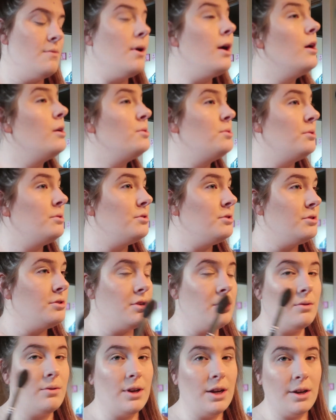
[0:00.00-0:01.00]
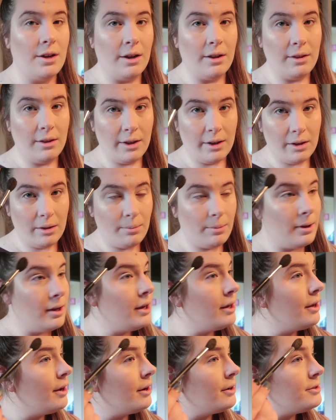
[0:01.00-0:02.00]
Also doing a little
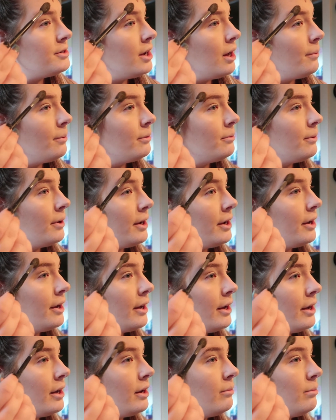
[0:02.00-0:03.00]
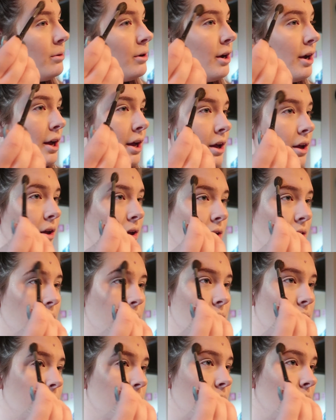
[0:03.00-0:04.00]
bit on top of my
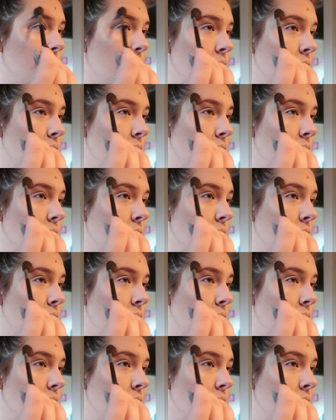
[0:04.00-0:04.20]
eyebrows.